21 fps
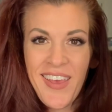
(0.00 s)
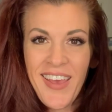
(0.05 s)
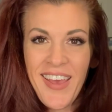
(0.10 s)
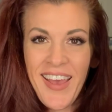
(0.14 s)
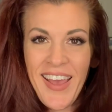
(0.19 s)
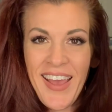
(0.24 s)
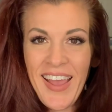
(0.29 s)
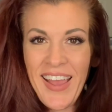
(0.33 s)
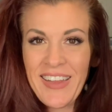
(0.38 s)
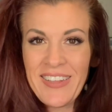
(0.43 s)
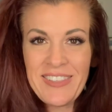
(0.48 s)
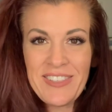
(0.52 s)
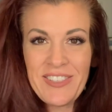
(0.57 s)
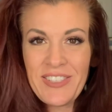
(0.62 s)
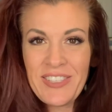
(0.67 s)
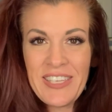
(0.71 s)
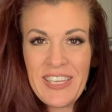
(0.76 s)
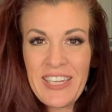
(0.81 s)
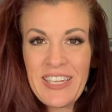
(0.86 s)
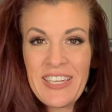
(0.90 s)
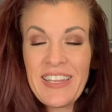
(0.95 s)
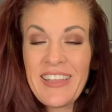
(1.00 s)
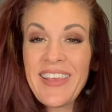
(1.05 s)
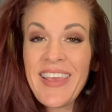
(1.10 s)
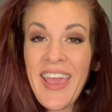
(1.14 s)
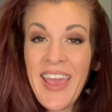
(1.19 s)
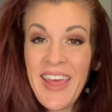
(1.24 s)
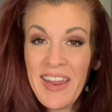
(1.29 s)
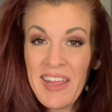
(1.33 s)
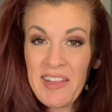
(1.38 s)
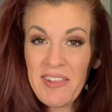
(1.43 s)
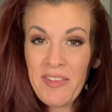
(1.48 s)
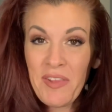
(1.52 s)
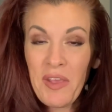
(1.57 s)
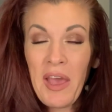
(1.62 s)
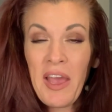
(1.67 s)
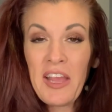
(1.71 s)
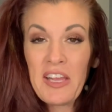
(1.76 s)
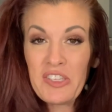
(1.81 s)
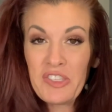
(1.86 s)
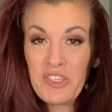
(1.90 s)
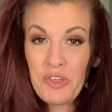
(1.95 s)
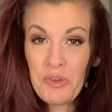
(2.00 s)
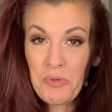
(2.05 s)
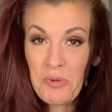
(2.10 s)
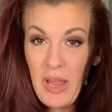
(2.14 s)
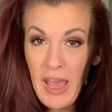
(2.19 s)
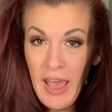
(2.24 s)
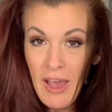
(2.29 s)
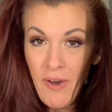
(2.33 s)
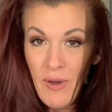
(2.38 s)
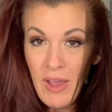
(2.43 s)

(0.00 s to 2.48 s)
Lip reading: I didn't get it. I do now.